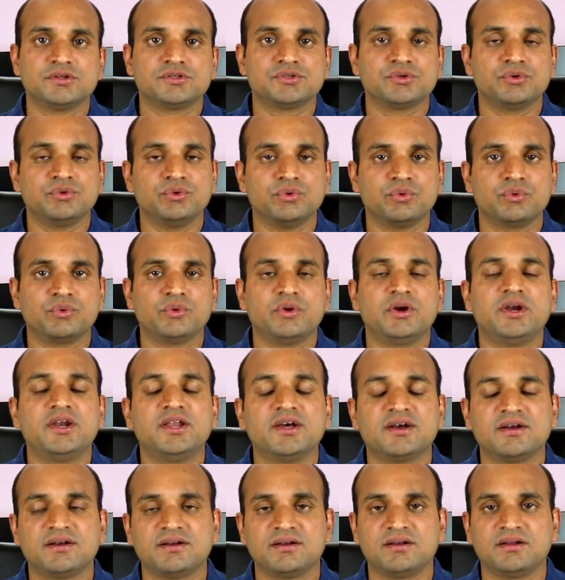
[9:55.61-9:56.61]
So you could
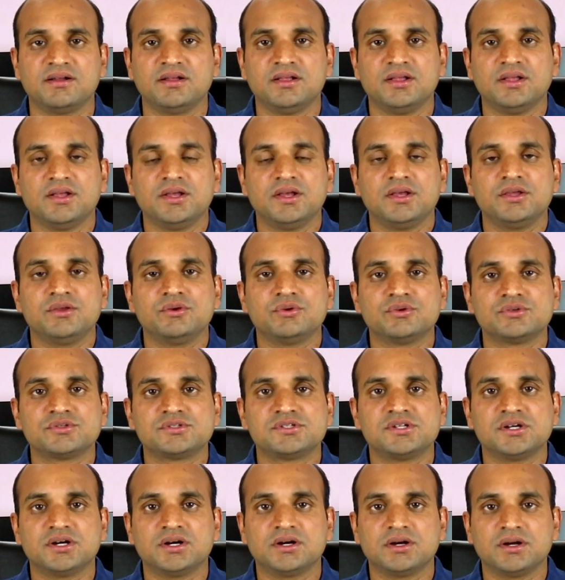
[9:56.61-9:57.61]

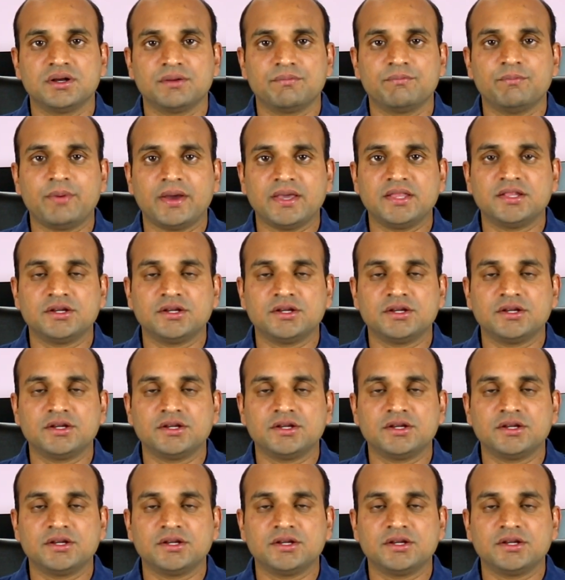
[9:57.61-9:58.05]
buy